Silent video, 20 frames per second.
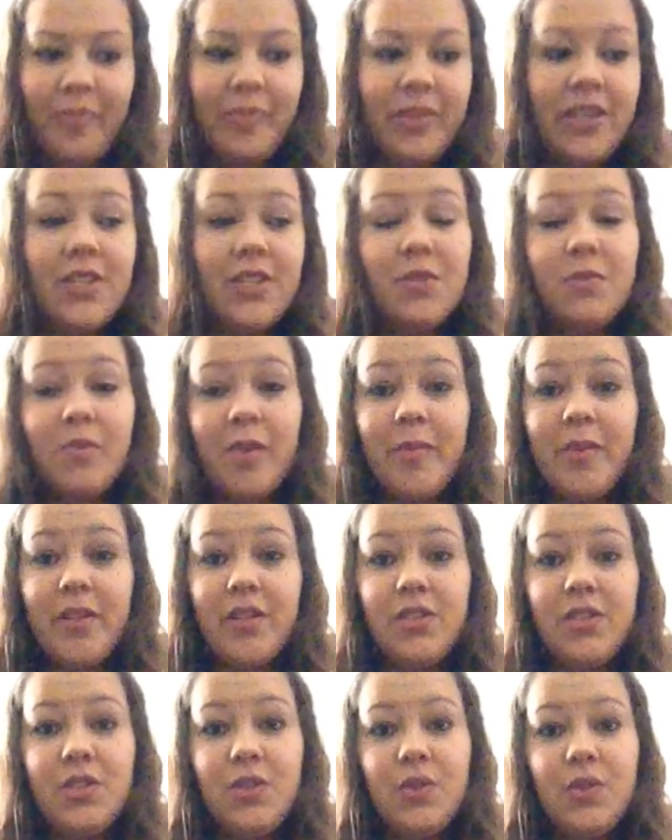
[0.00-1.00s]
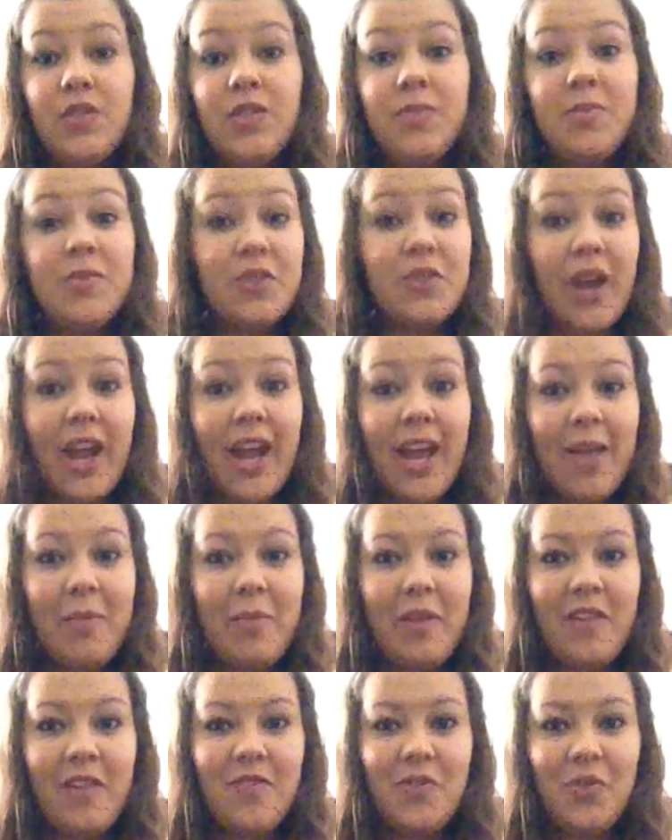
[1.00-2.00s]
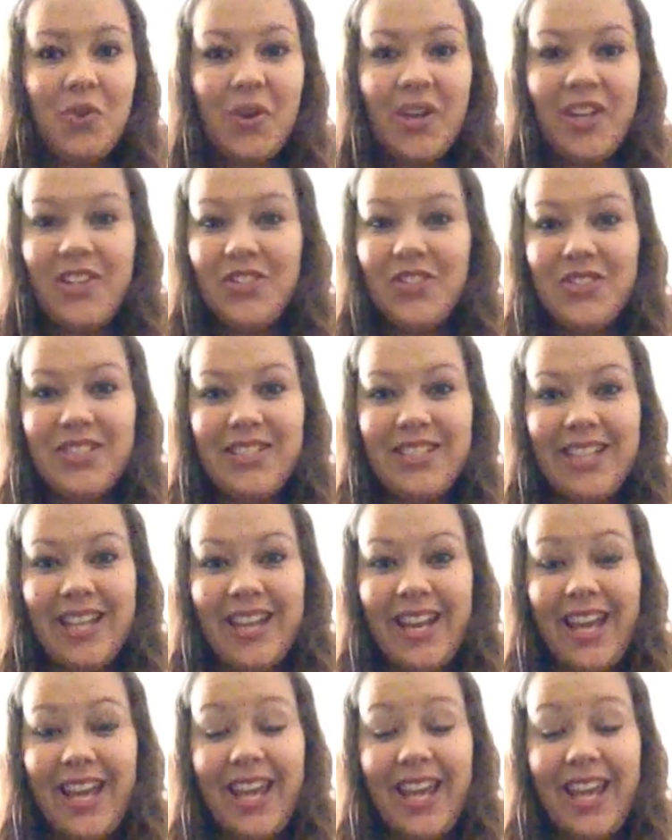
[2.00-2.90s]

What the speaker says: please remember to subscribe if you're interested